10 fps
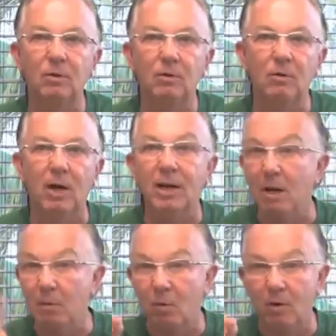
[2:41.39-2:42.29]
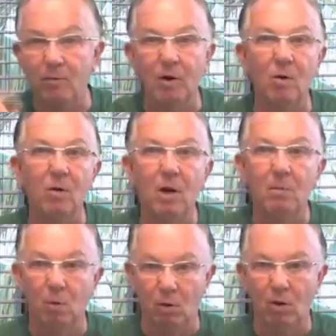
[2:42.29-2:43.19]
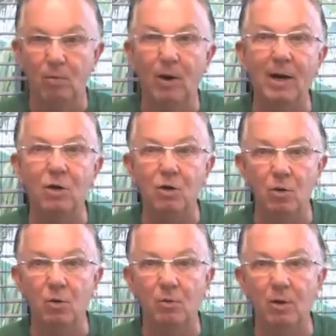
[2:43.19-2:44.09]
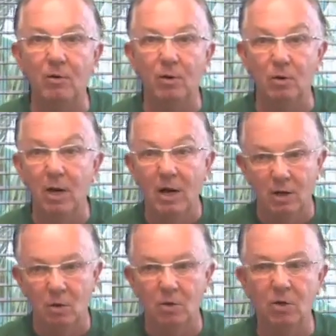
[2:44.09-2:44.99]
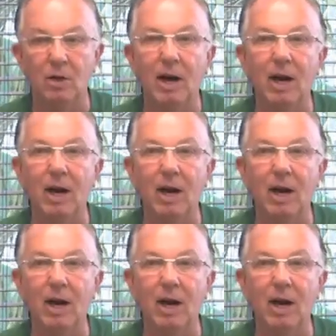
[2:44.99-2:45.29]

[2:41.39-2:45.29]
try to get them in one throw. But we're going to practice two or three throws because it's going to